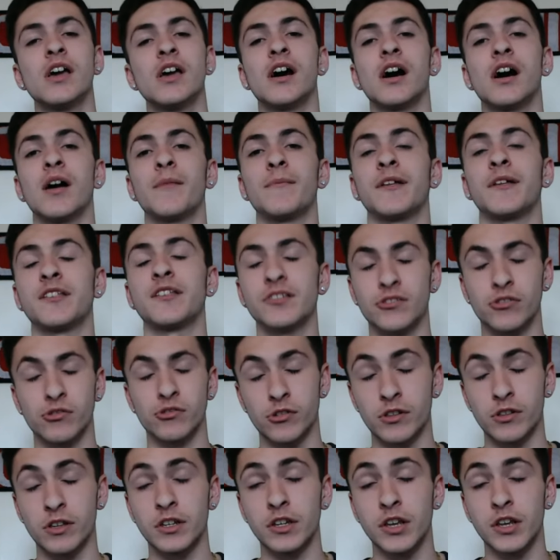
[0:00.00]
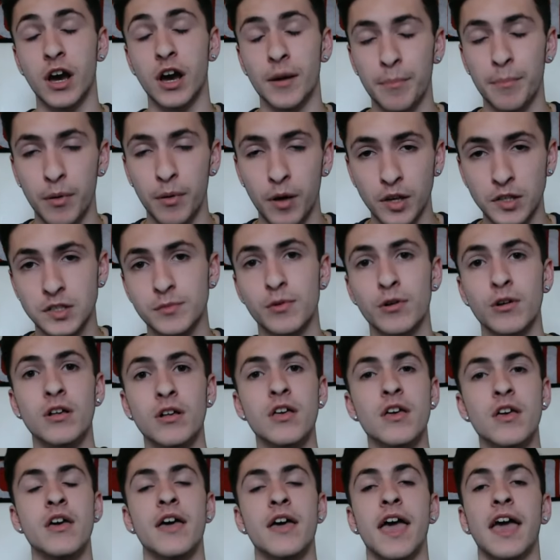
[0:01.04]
That's clearly not possible.